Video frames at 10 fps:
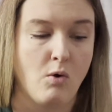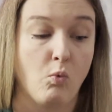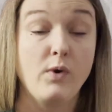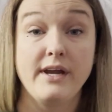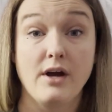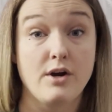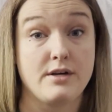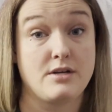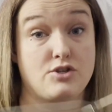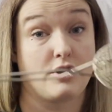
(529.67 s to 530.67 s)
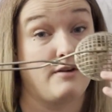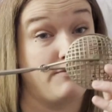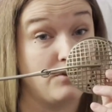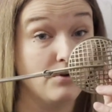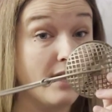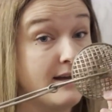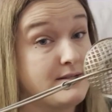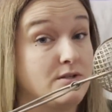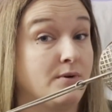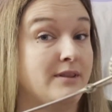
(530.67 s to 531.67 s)
We are not sure. If you
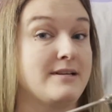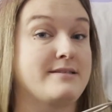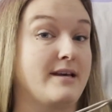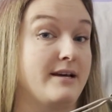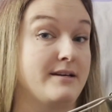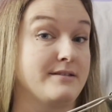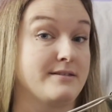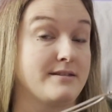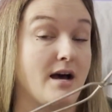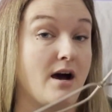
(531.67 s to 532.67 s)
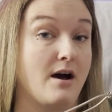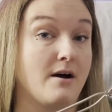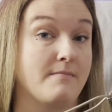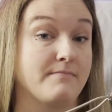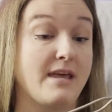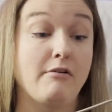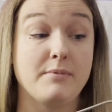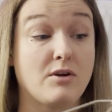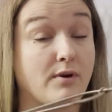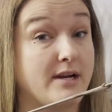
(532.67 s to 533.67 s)
guys know what this is, that would
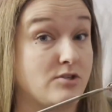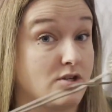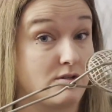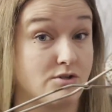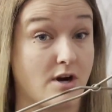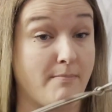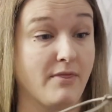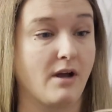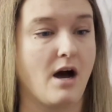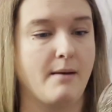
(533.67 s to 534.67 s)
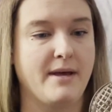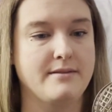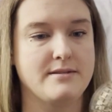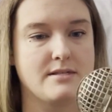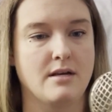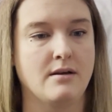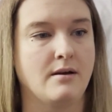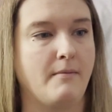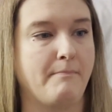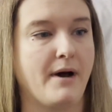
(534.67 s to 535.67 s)
be great just to drop in the comments.
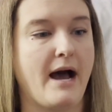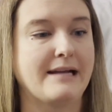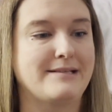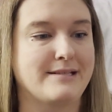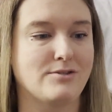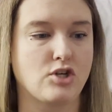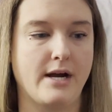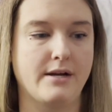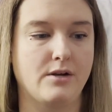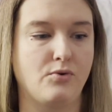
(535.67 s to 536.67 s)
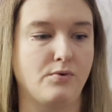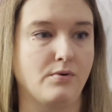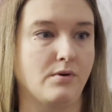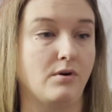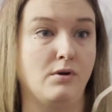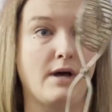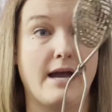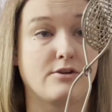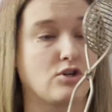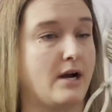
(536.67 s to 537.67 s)
But I did try to Google.
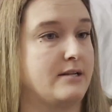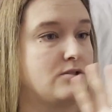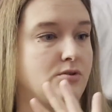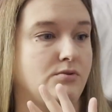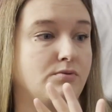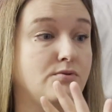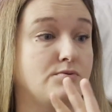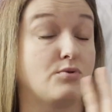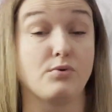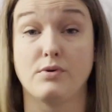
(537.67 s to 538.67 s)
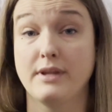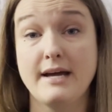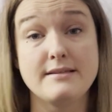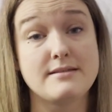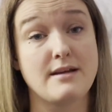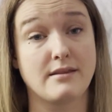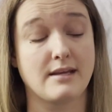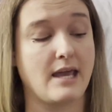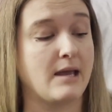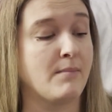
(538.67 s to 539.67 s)
I tried to use Google Lens. Nothing
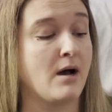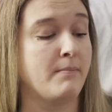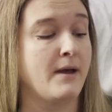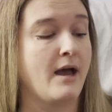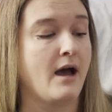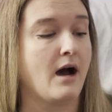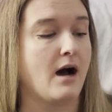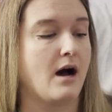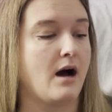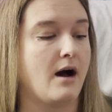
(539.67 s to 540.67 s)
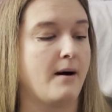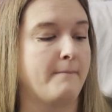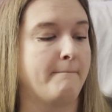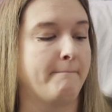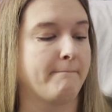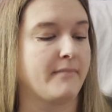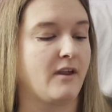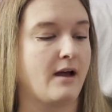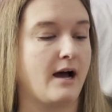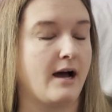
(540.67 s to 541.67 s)
came up.
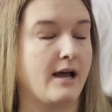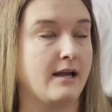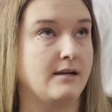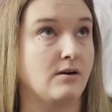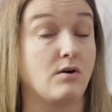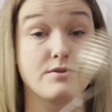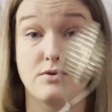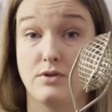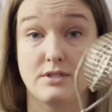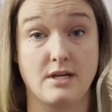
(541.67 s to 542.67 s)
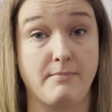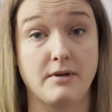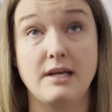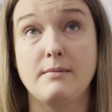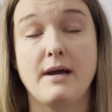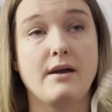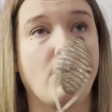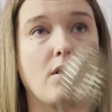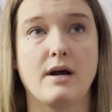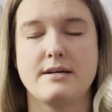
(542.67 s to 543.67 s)
I also looked it up on eBay,
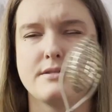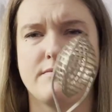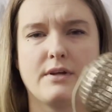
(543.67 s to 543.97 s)
all kinds of